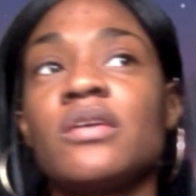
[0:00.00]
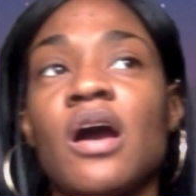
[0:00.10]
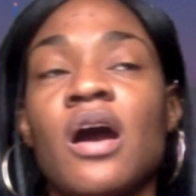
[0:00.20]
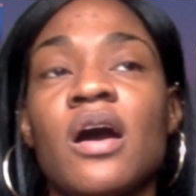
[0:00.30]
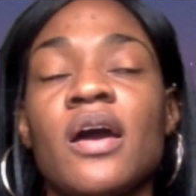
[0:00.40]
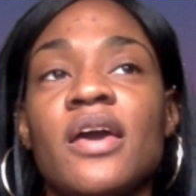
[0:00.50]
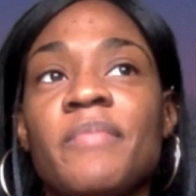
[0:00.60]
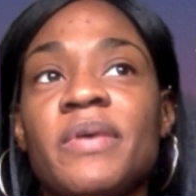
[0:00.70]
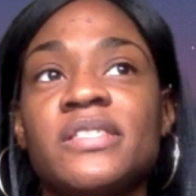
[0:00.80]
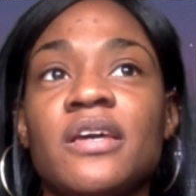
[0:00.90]

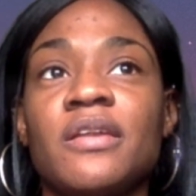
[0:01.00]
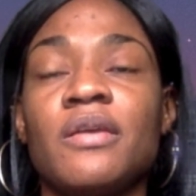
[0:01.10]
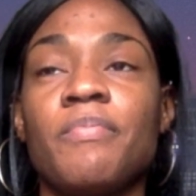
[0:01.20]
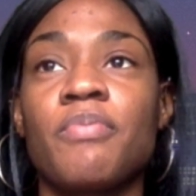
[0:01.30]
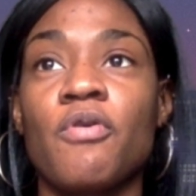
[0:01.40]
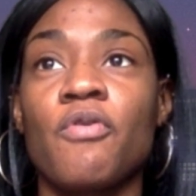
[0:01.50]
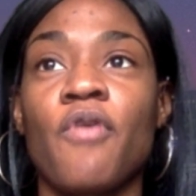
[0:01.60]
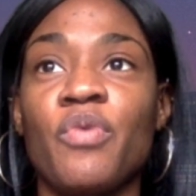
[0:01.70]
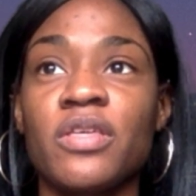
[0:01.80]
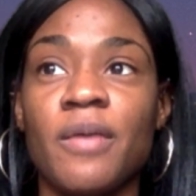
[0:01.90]
MSN
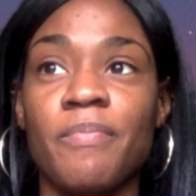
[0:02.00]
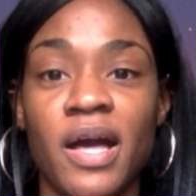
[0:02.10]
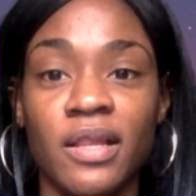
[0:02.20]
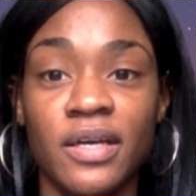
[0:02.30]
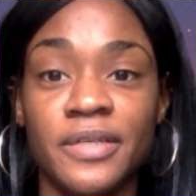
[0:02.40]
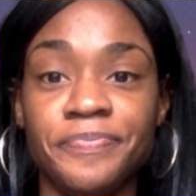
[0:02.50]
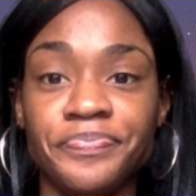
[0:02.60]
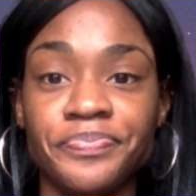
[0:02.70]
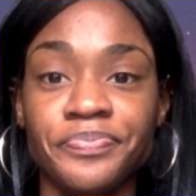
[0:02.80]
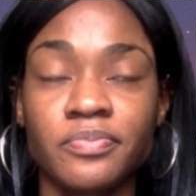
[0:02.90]
program with Capella
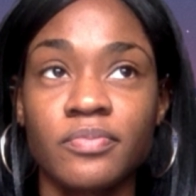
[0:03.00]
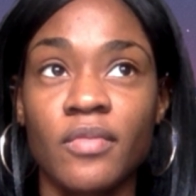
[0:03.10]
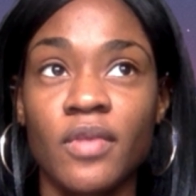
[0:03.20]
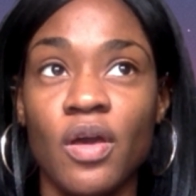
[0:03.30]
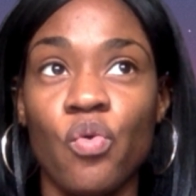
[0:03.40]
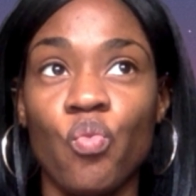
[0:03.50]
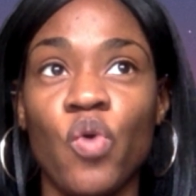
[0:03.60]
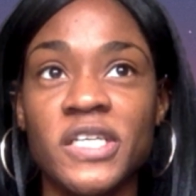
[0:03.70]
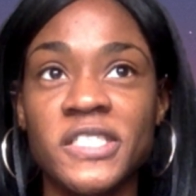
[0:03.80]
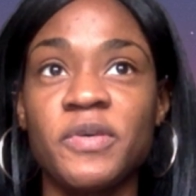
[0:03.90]

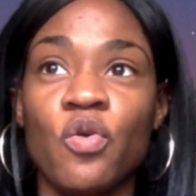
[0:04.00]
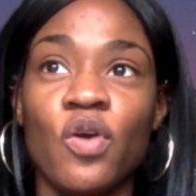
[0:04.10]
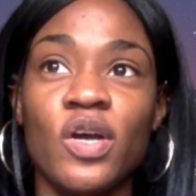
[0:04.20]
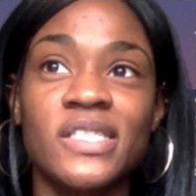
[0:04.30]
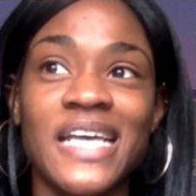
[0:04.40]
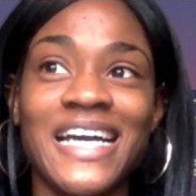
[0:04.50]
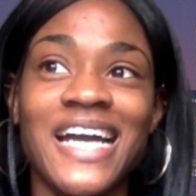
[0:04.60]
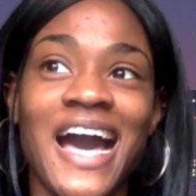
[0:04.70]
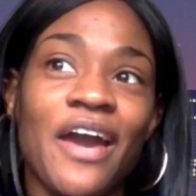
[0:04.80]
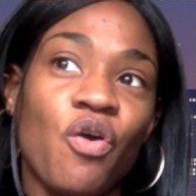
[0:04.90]
was because
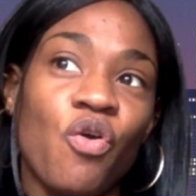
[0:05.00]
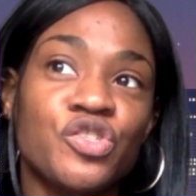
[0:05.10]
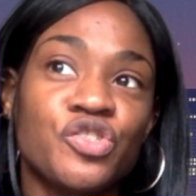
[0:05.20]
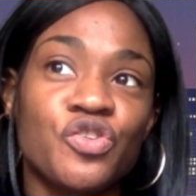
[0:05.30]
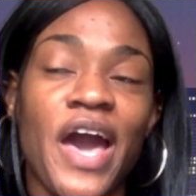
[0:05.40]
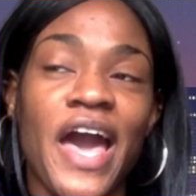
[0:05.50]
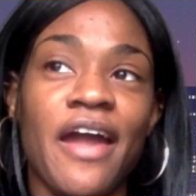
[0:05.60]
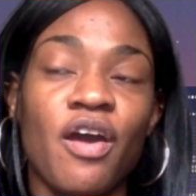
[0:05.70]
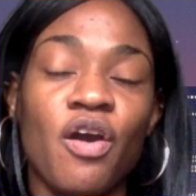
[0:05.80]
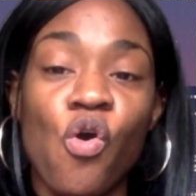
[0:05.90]
I also
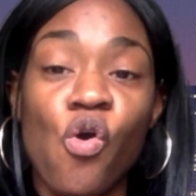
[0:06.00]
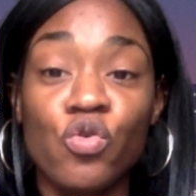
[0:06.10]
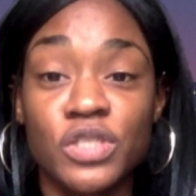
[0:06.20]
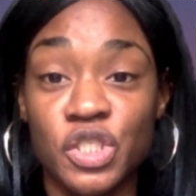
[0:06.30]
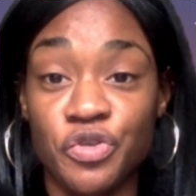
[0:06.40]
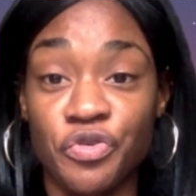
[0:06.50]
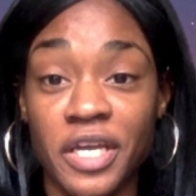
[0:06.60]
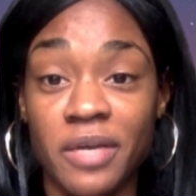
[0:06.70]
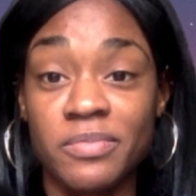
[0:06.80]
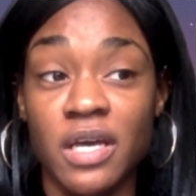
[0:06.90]
had goals and
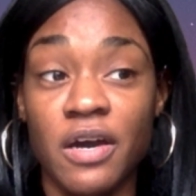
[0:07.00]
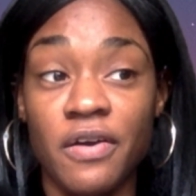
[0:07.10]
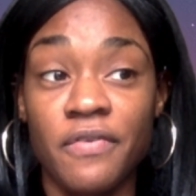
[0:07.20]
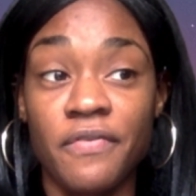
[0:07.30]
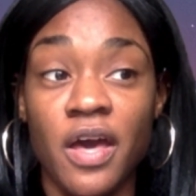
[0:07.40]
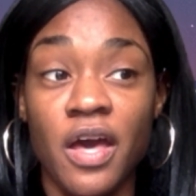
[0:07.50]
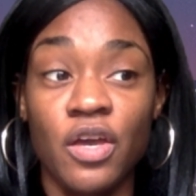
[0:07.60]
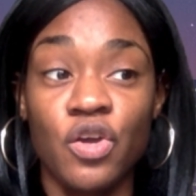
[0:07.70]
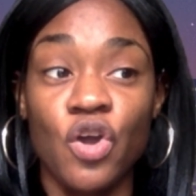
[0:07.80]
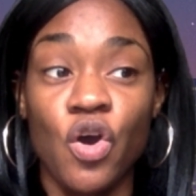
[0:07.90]
dreams of,
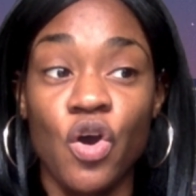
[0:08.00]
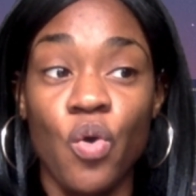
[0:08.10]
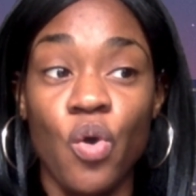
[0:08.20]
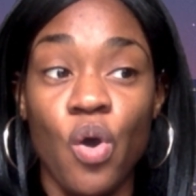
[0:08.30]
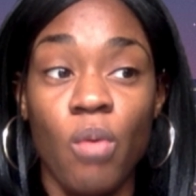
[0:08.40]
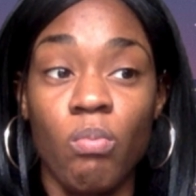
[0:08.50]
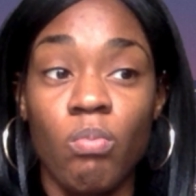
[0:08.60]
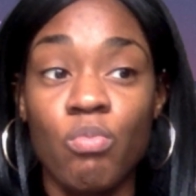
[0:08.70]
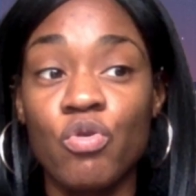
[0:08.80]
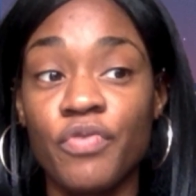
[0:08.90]

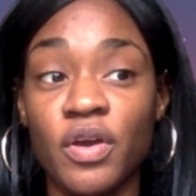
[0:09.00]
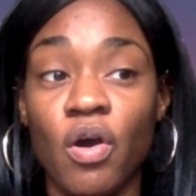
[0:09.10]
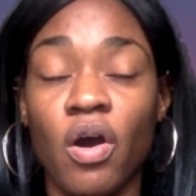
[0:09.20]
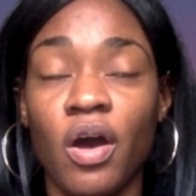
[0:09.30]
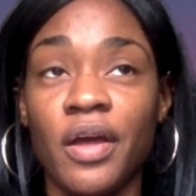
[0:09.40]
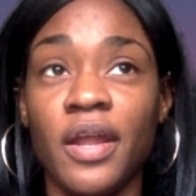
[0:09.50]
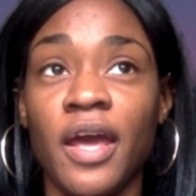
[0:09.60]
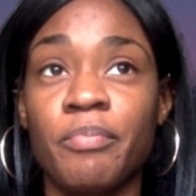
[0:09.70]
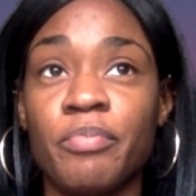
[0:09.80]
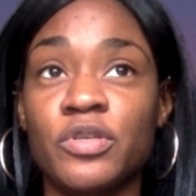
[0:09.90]
moving on
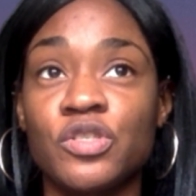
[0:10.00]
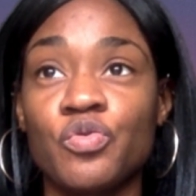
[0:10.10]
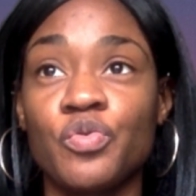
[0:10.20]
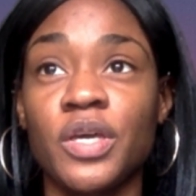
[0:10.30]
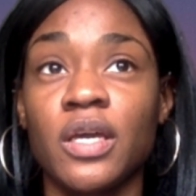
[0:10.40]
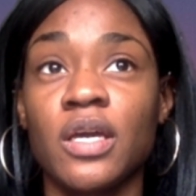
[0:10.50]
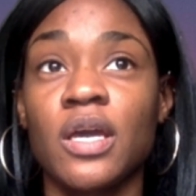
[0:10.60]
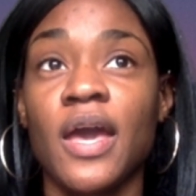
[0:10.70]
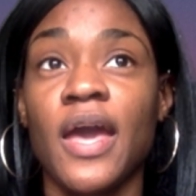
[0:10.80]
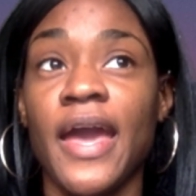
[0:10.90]
and pursuing
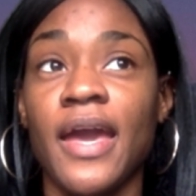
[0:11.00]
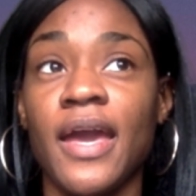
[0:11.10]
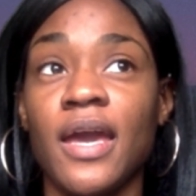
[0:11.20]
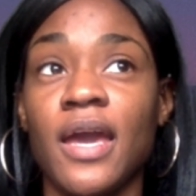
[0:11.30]
a